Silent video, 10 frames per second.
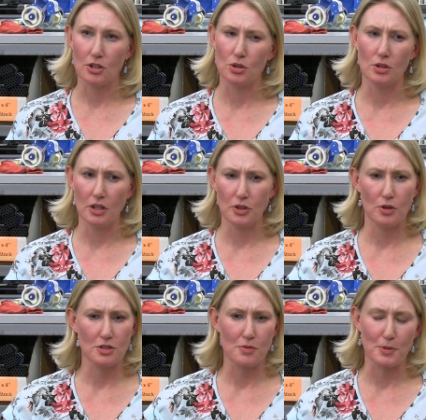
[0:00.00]
oh, all you
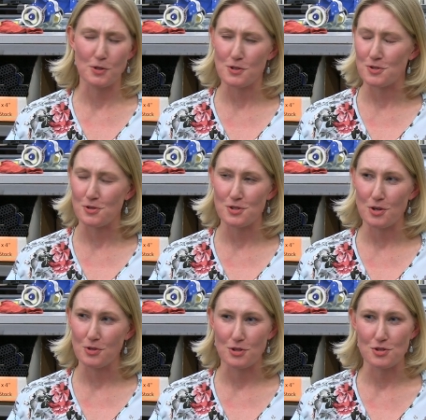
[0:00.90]
entrepreneurs you're
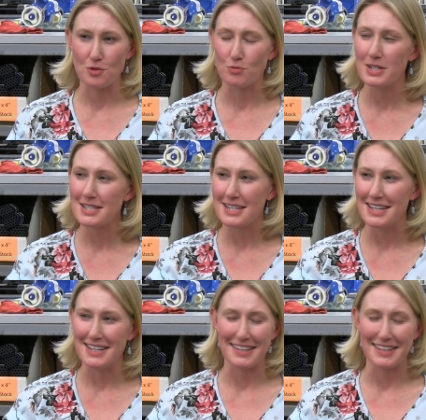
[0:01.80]
so risky,